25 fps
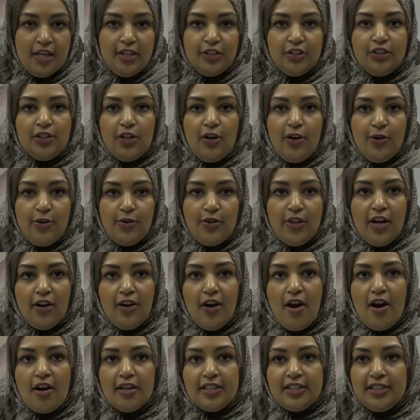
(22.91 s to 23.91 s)
So
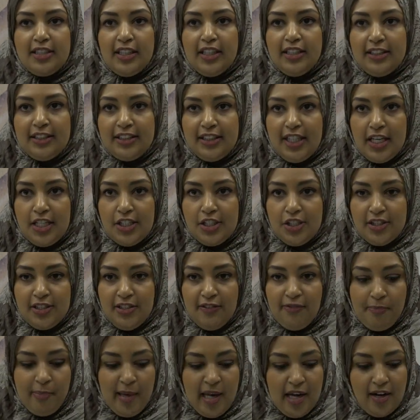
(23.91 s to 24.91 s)
there are six stages
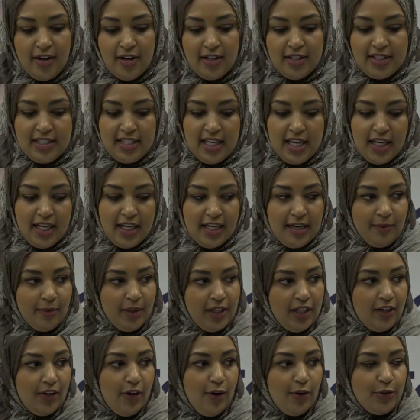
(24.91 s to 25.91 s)
of parenting, and I'm
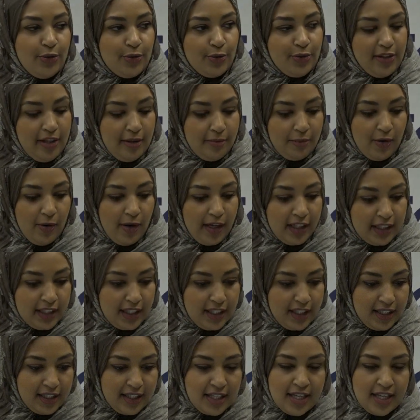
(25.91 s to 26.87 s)
going to go through them quickly.